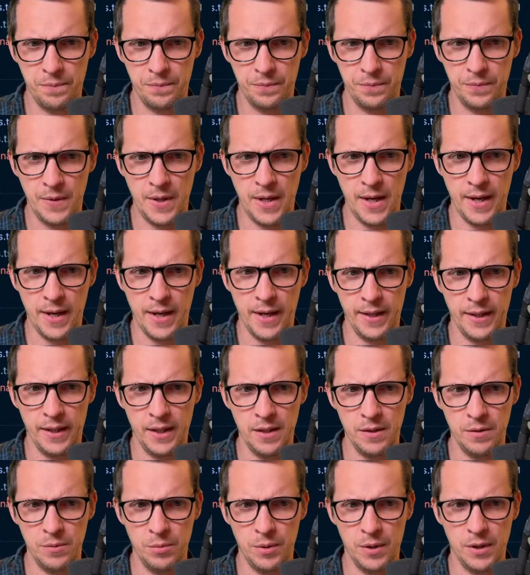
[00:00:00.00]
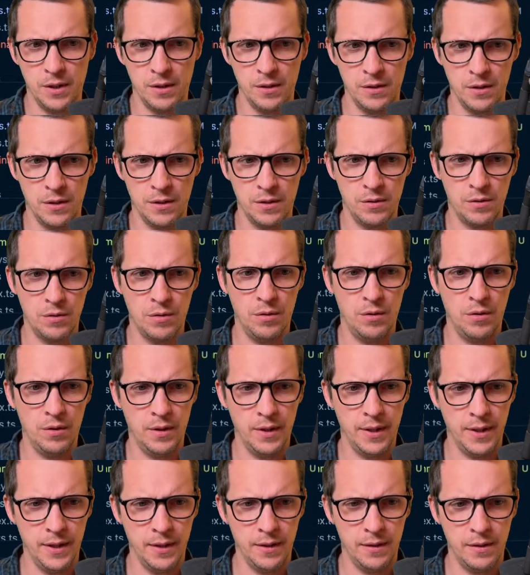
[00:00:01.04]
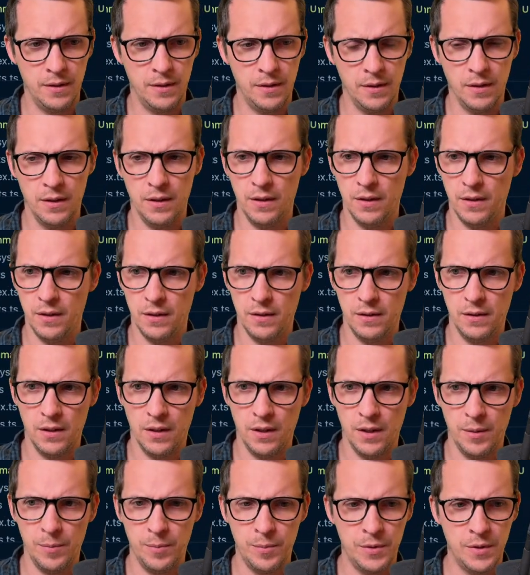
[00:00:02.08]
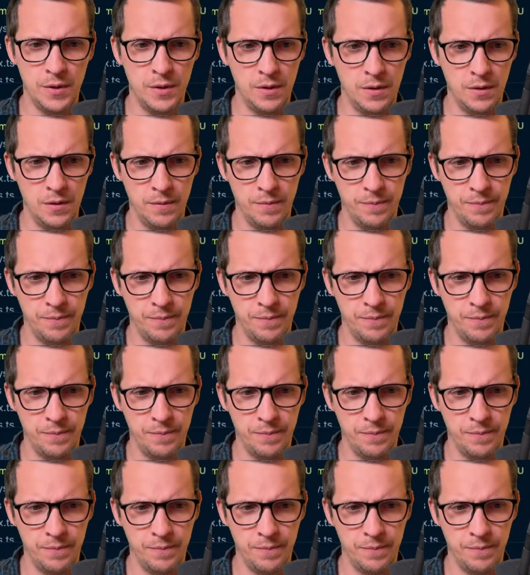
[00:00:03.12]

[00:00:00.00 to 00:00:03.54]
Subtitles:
Yeah, I guess we can just call it types.